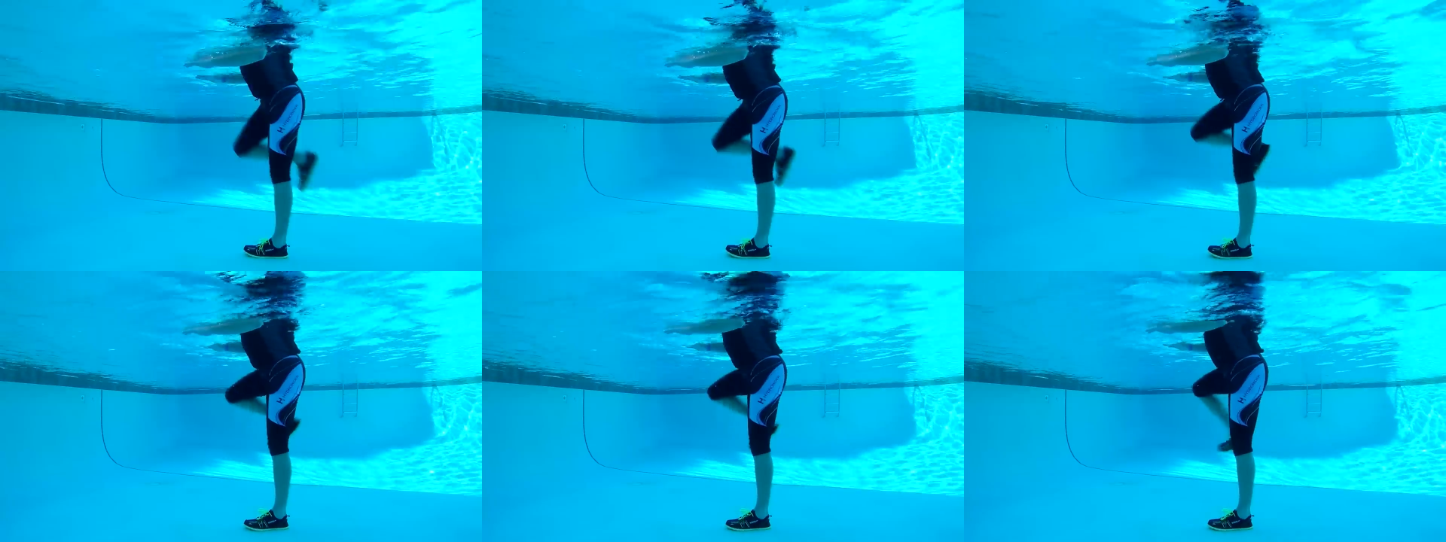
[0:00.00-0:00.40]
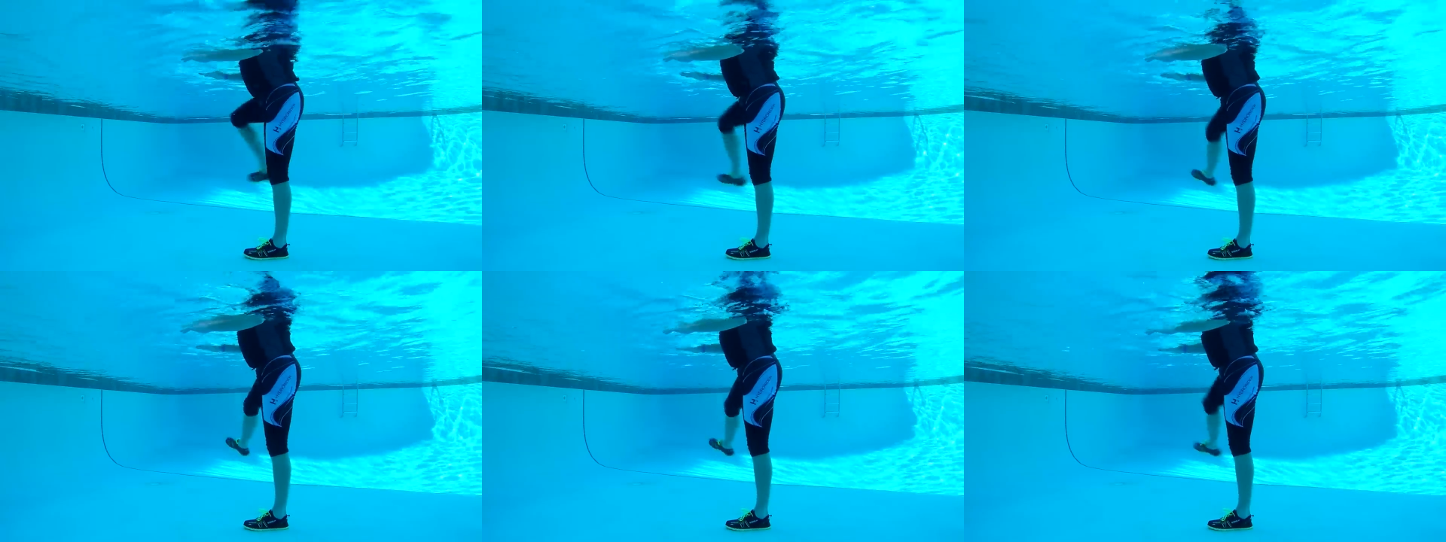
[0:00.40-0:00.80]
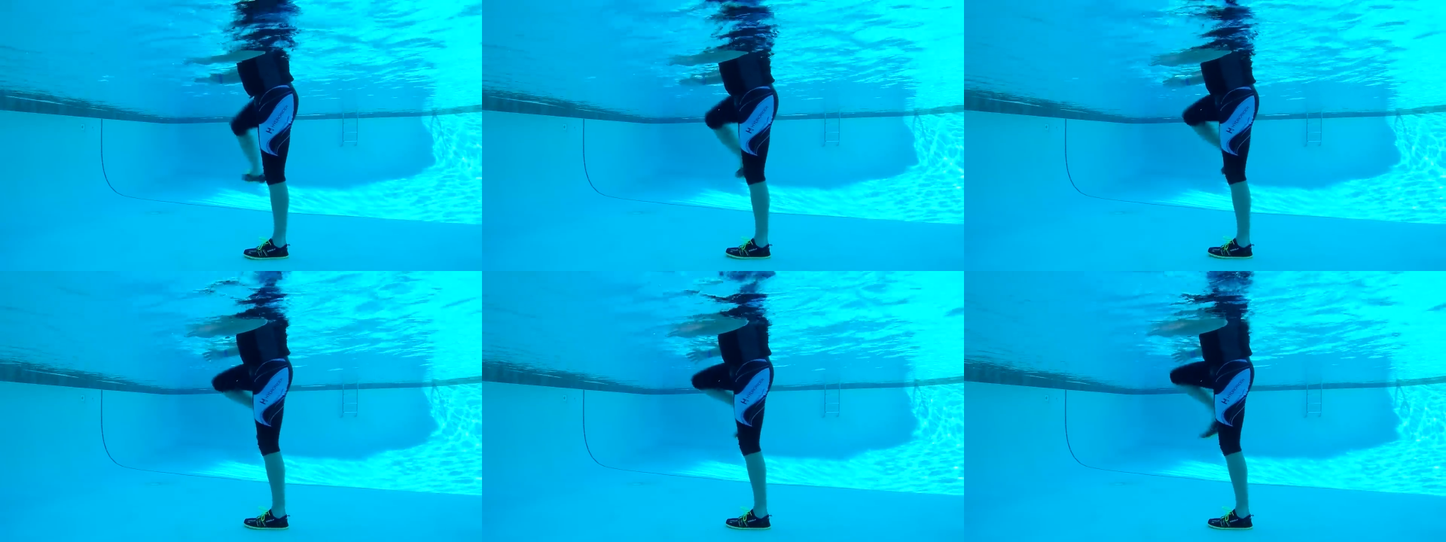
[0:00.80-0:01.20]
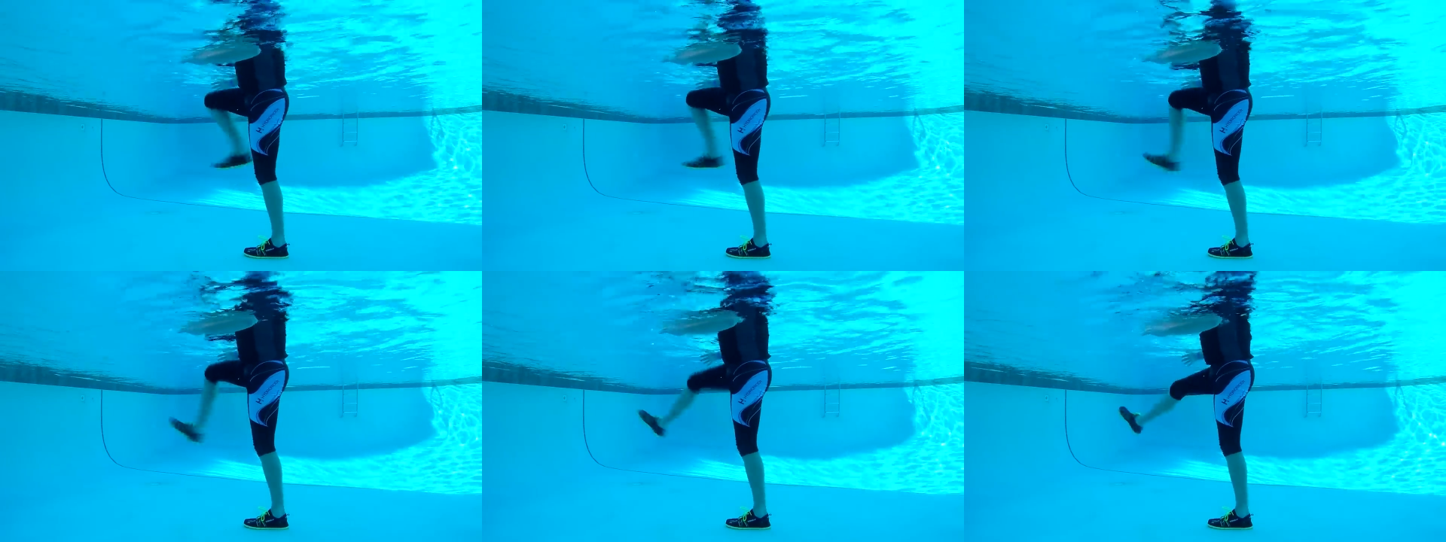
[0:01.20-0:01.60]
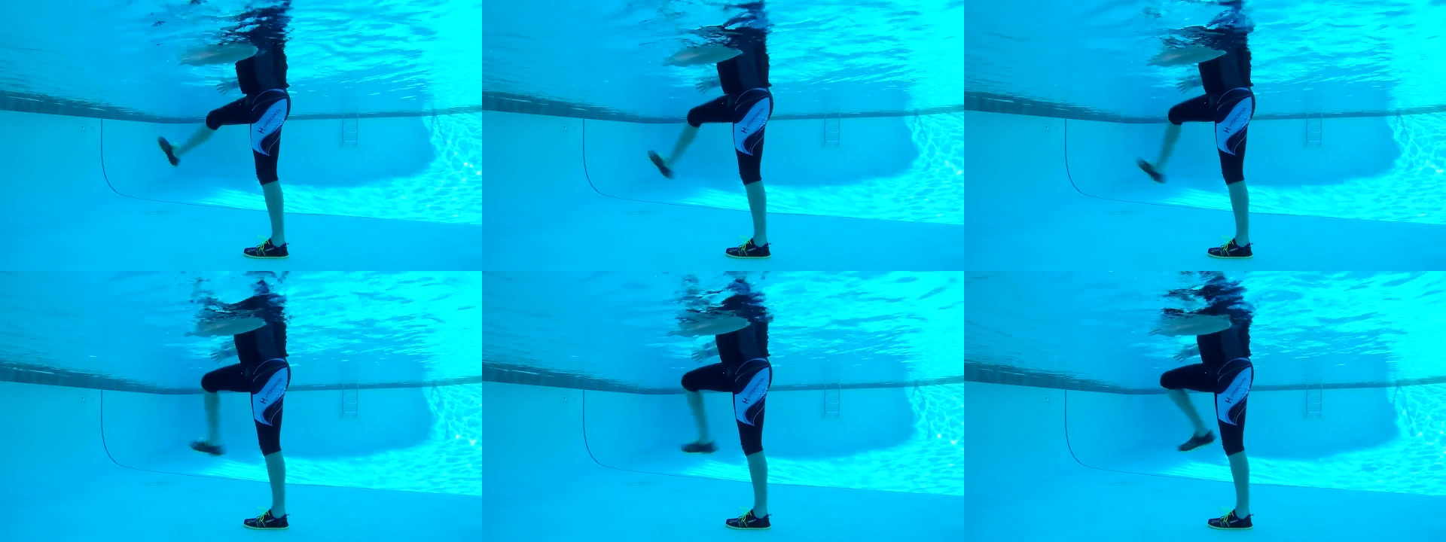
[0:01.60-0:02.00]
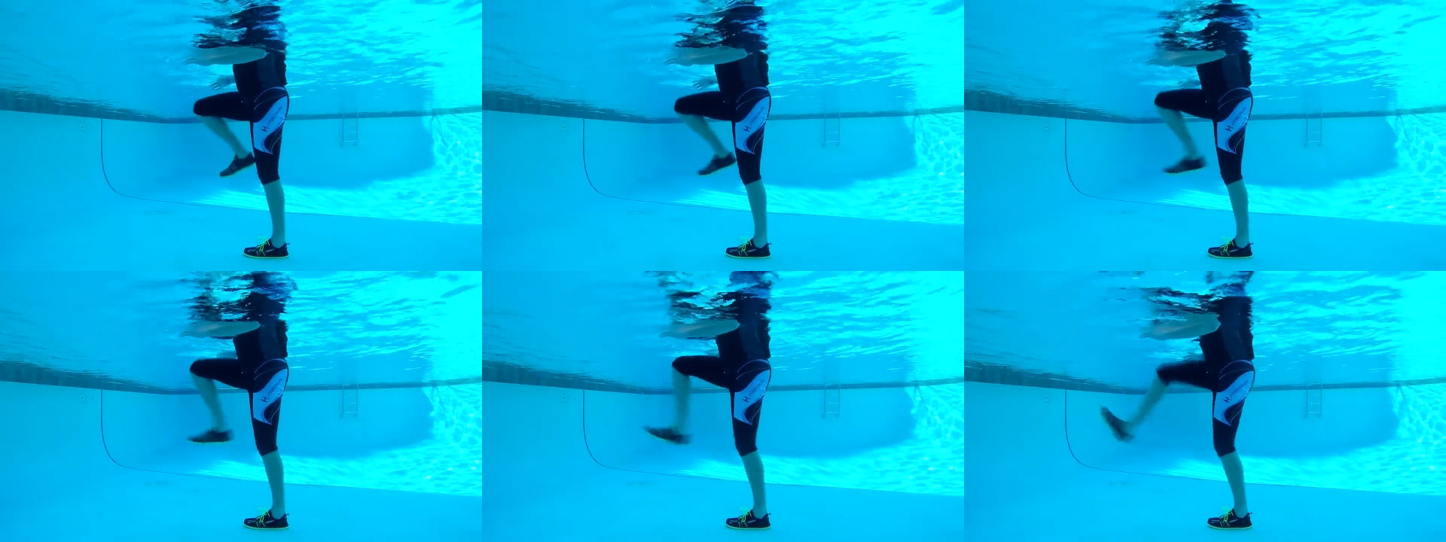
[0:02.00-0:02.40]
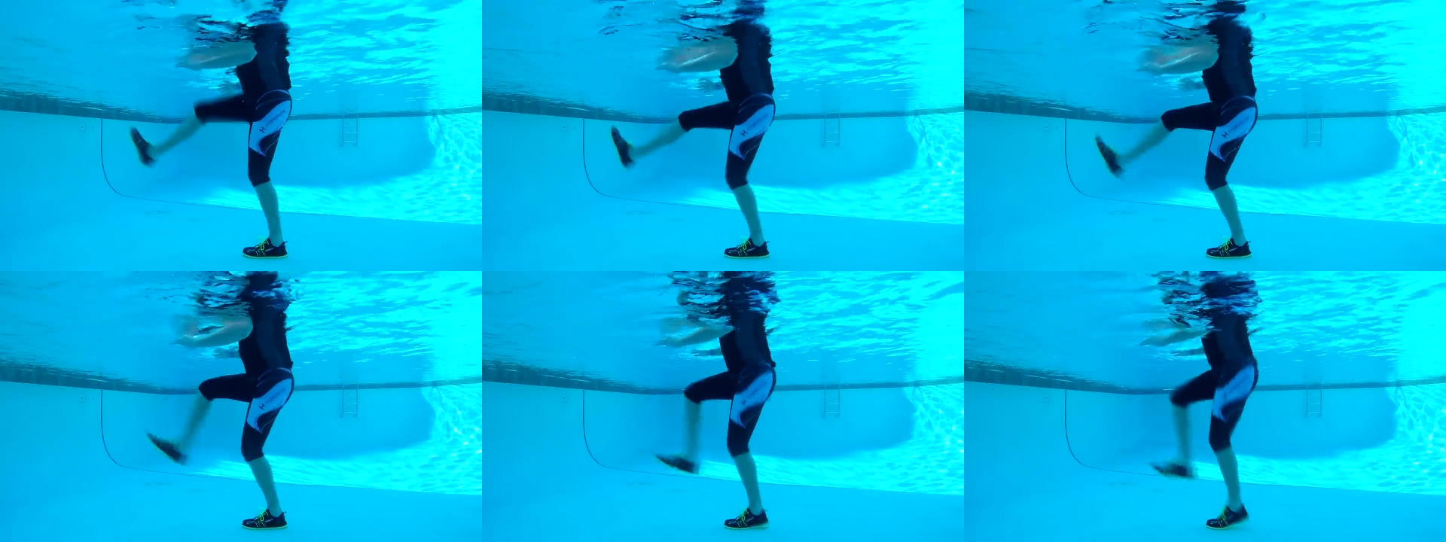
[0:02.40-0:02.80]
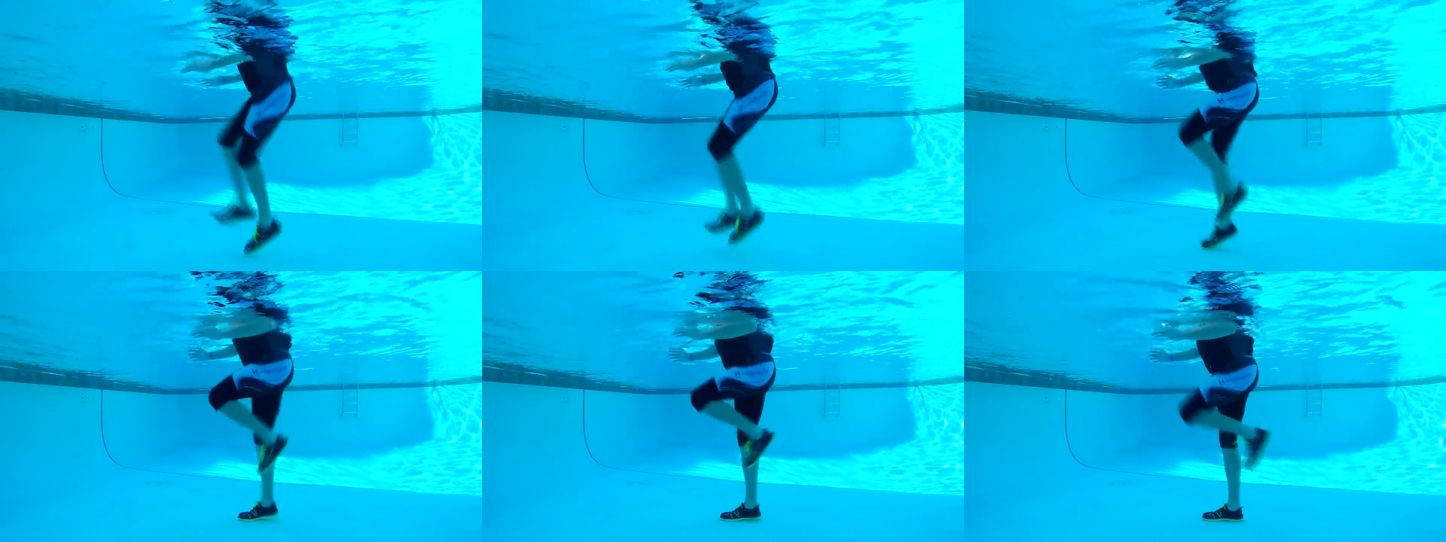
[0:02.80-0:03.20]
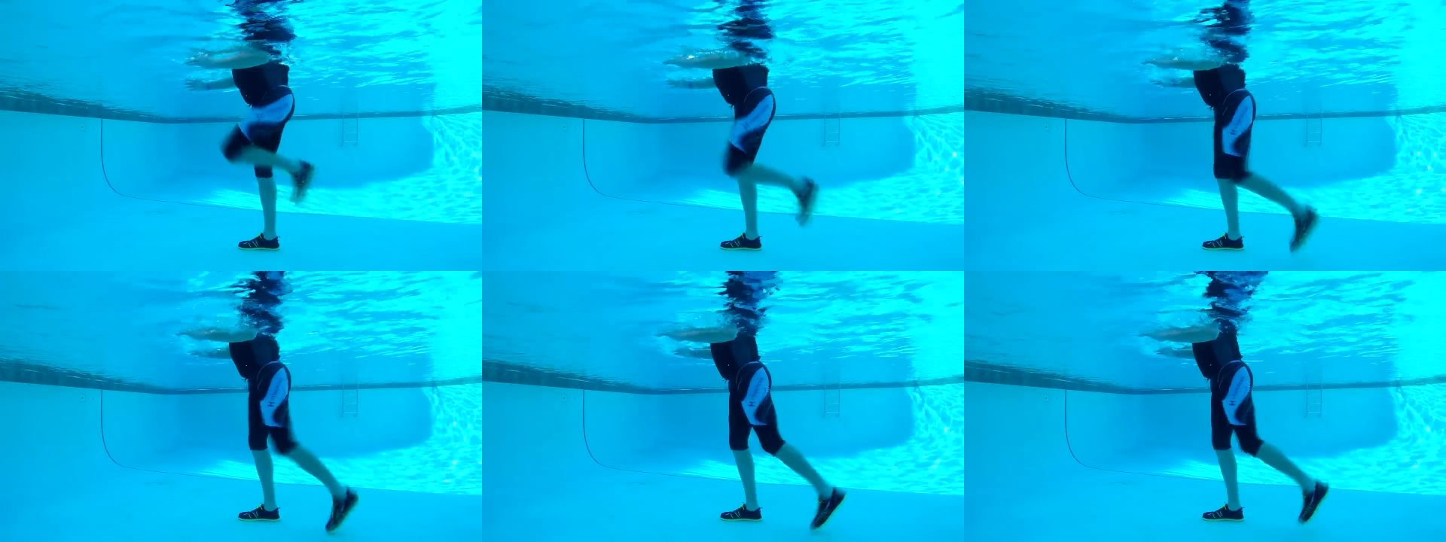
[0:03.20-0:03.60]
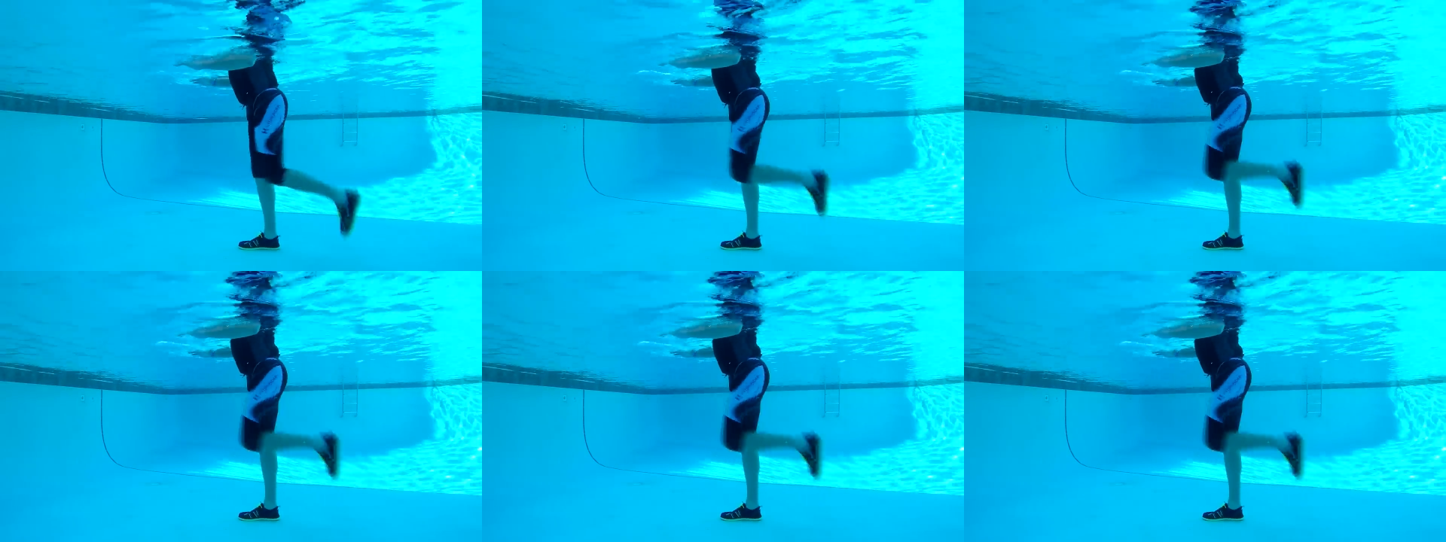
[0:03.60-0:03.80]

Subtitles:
No face is visible, so there are no lips to read.